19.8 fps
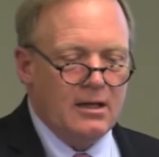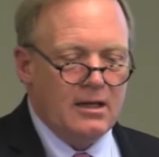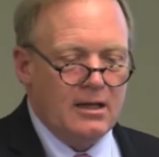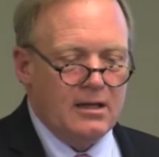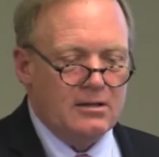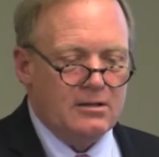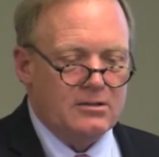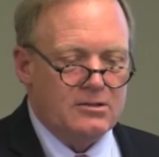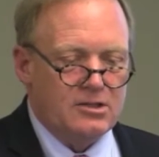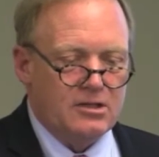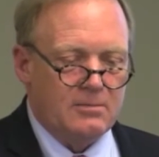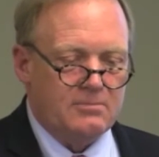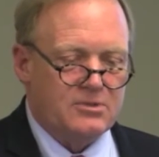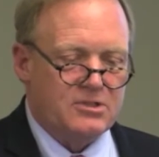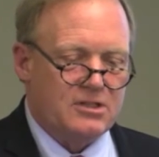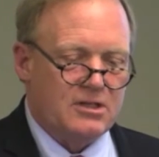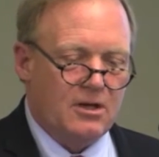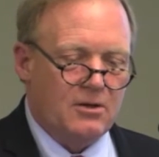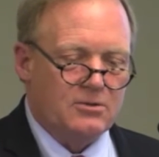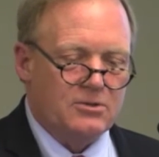in ship
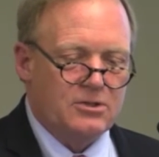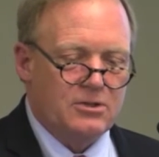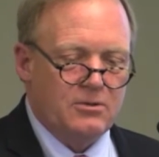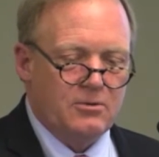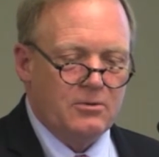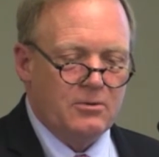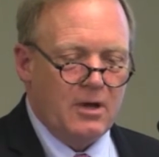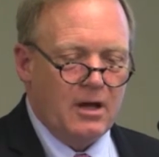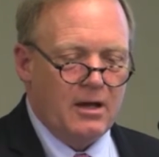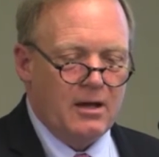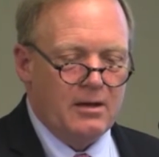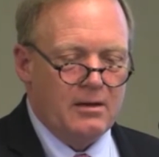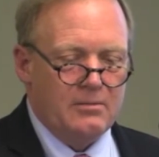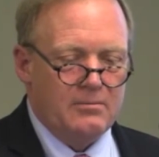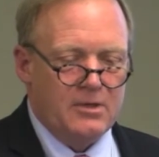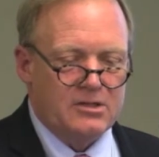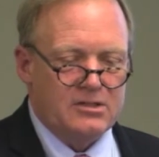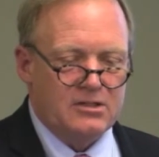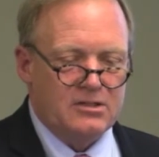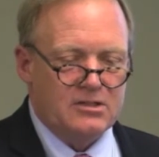CO2
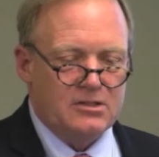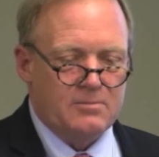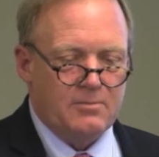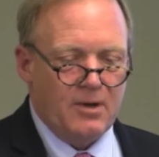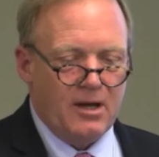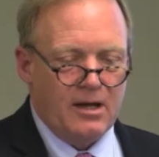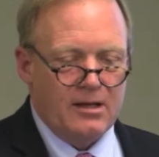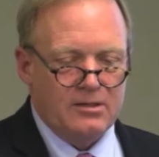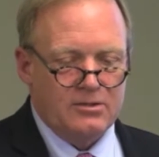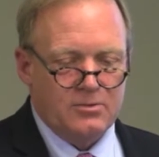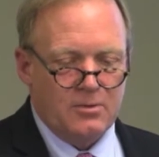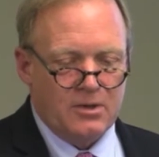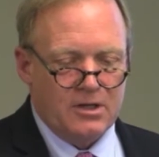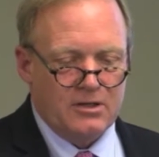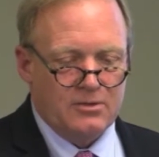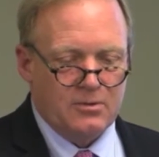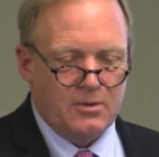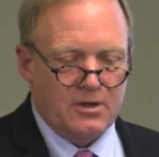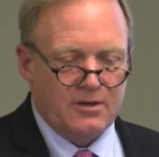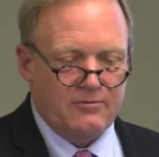emissions by
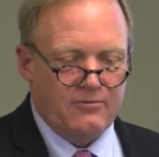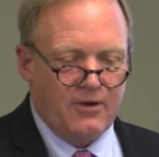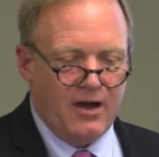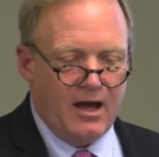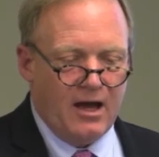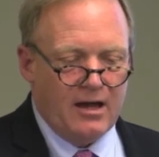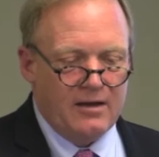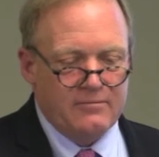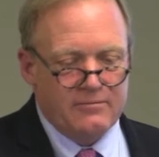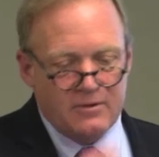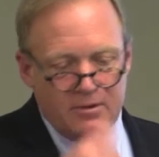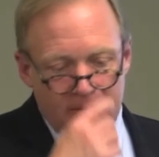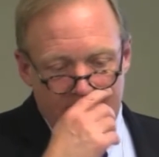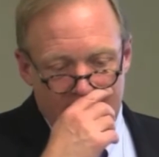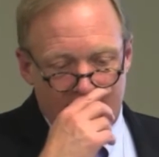2025.